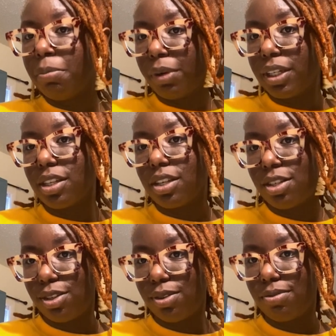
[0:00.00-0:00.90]
He brings
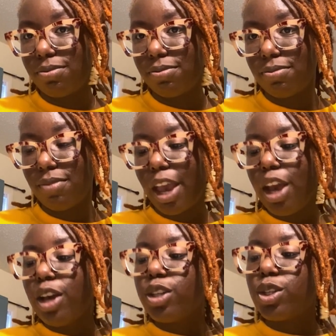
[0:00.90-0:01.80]
us to.
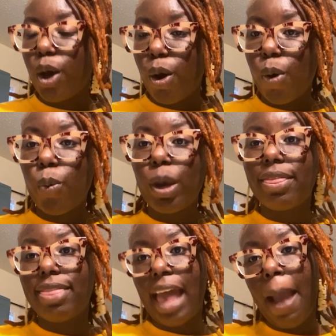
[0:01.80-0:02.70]
So,
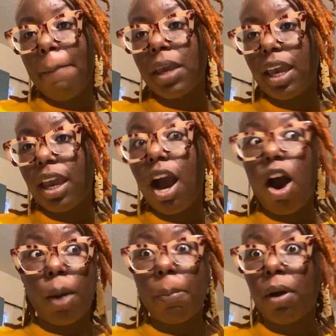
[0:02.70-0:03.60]
with that being
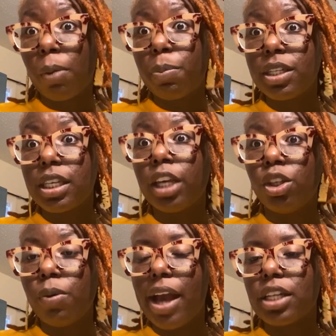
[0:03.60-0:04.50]
our purpose
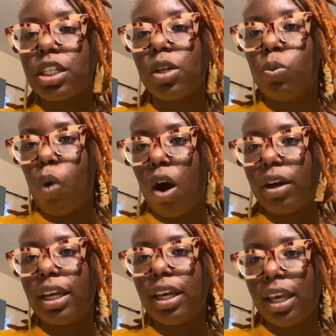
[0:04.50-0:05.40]
and you actually
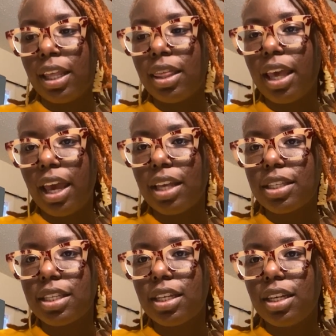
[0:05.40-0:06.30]
walking in
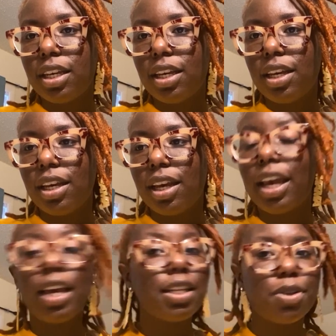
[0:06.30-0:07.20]
that,
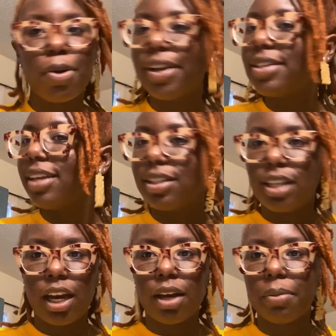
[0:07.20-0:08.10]
it's going to take
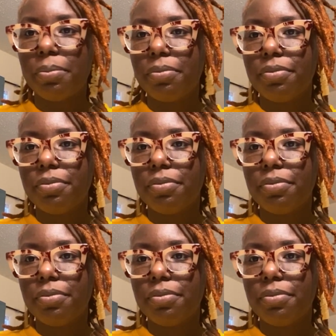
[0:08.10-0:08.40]
time.